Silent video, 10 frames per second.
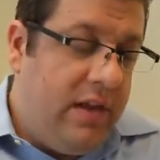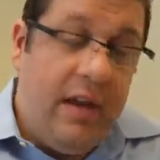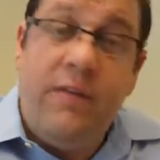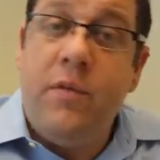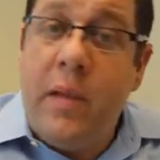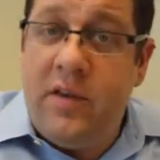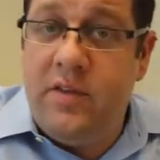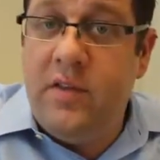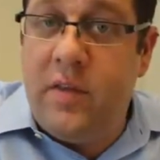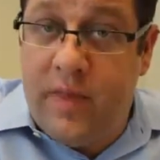The
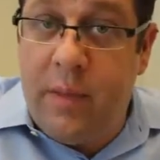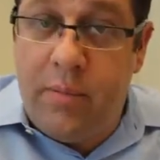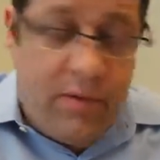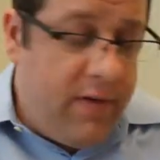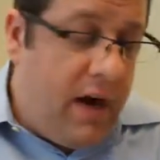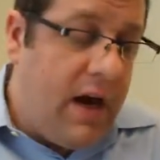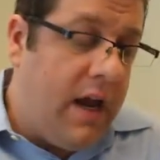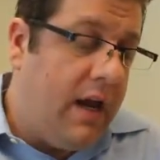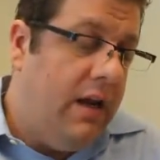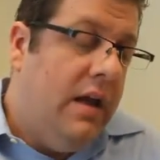information that they
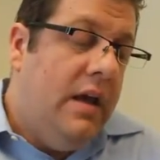provide